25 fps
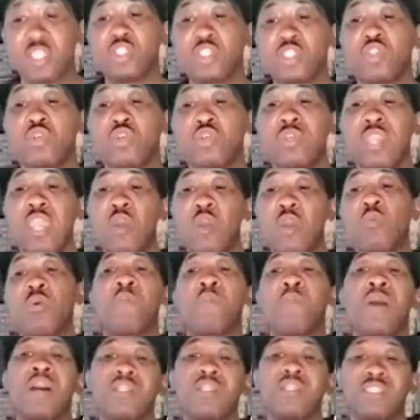So now we're
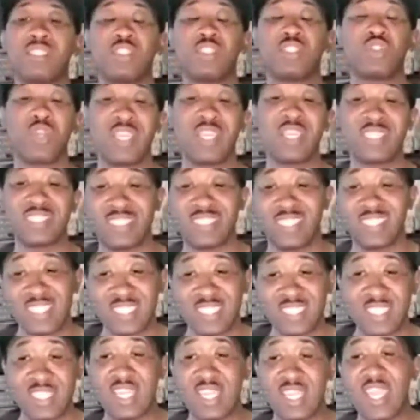about to
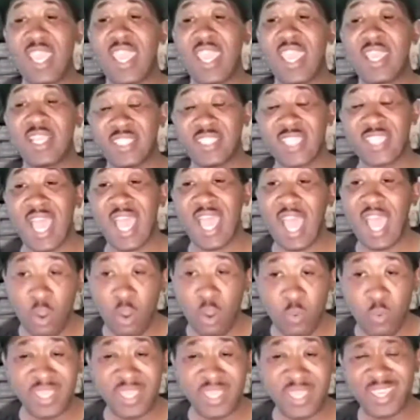transition into
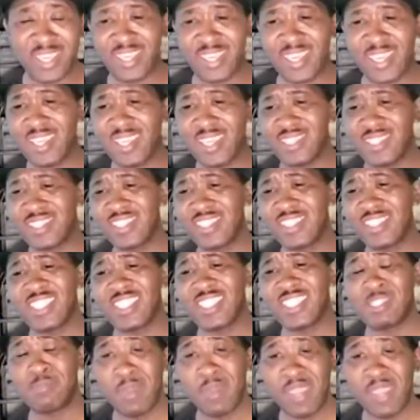how we can get into the
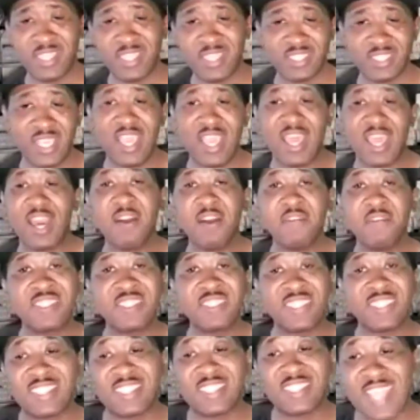space of
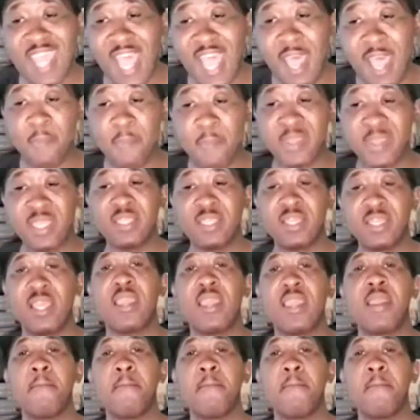stopping